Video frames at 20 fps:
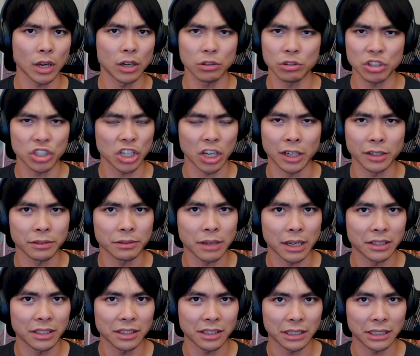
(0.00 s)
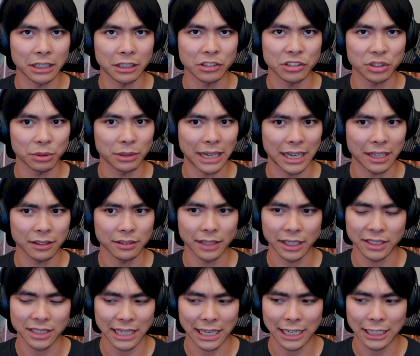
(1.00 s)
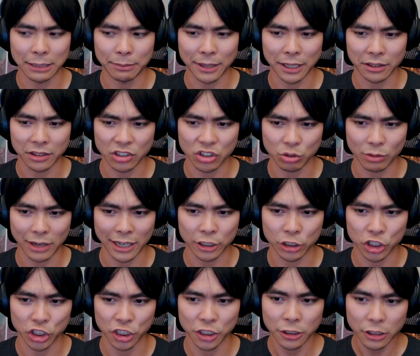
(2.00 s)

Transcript: Sean, anything else you'd like to add about the strategy?